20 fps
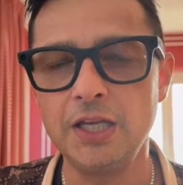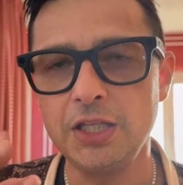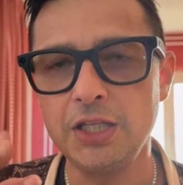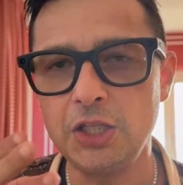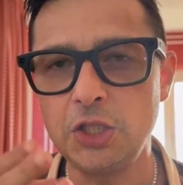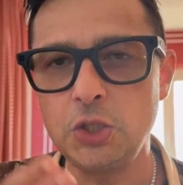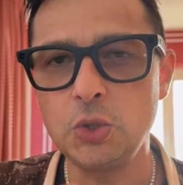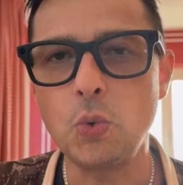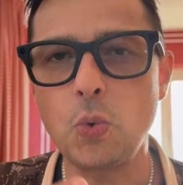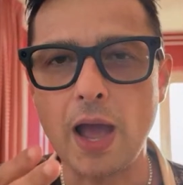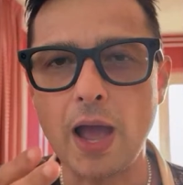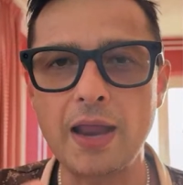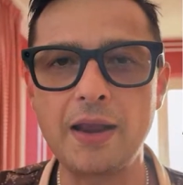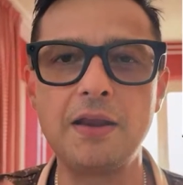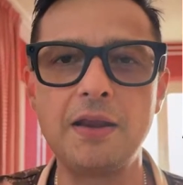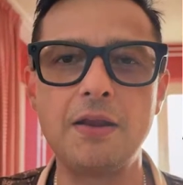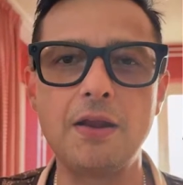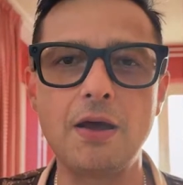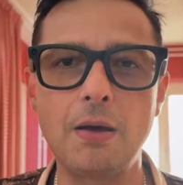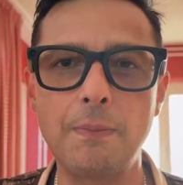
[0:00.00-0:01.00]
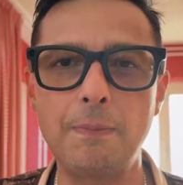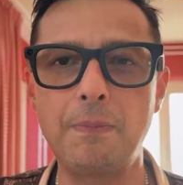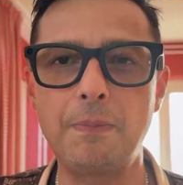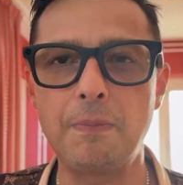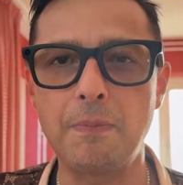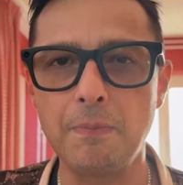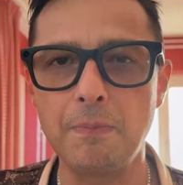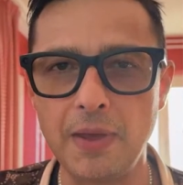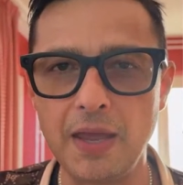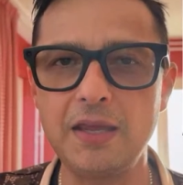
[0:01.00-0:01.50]
you end up
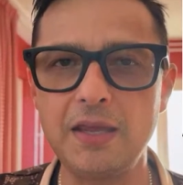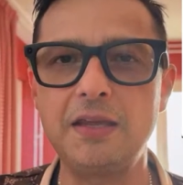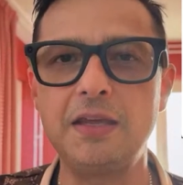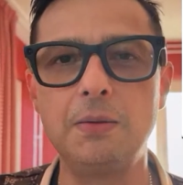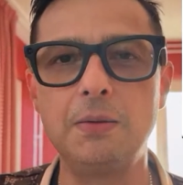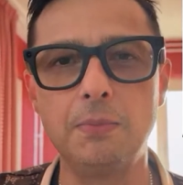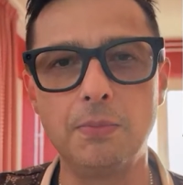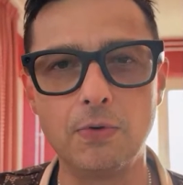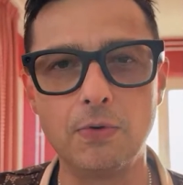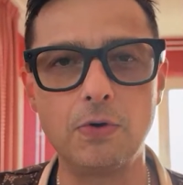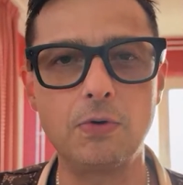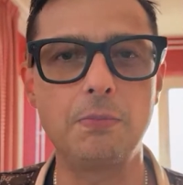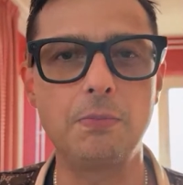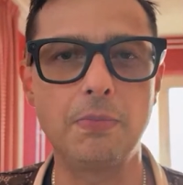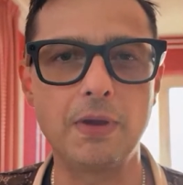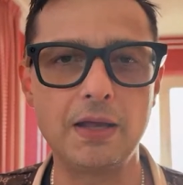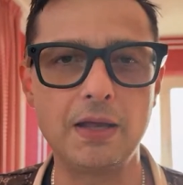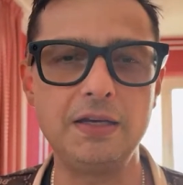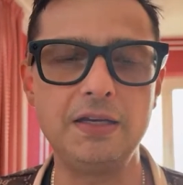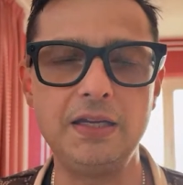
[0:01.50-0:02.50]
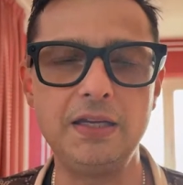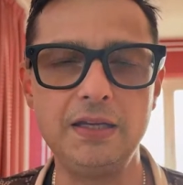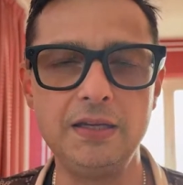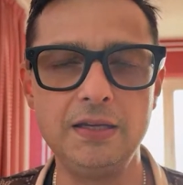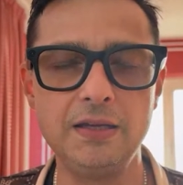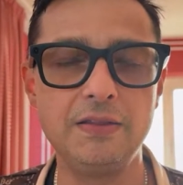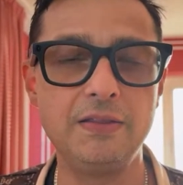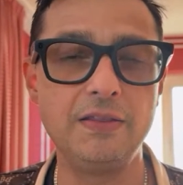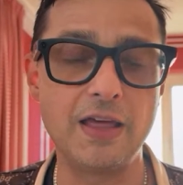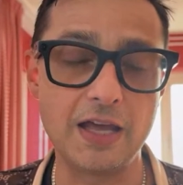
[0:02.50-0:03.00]
making more
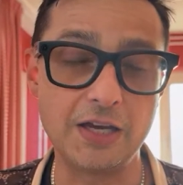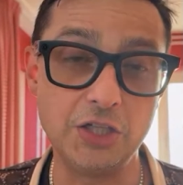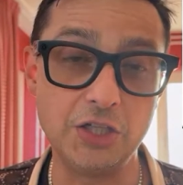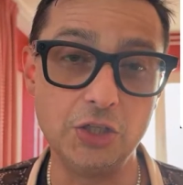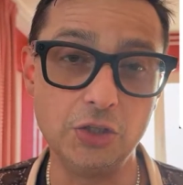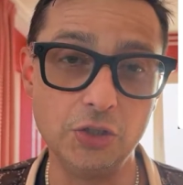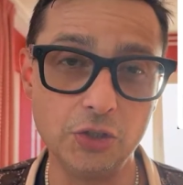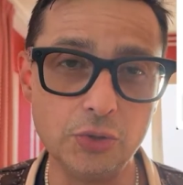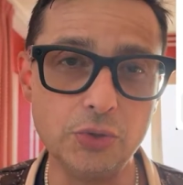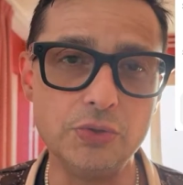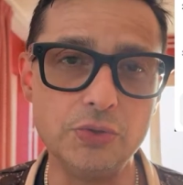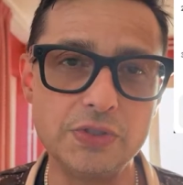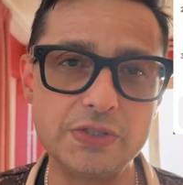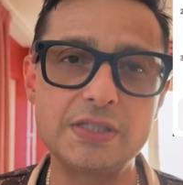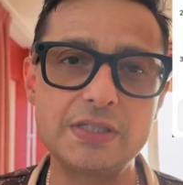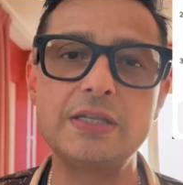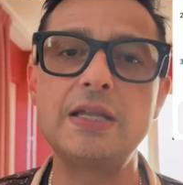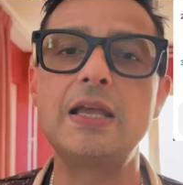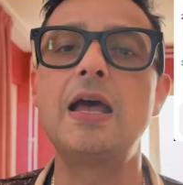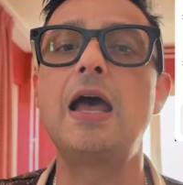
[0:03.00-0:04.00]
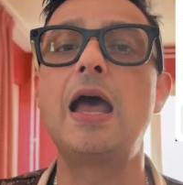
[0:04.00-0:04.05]
money than you lose.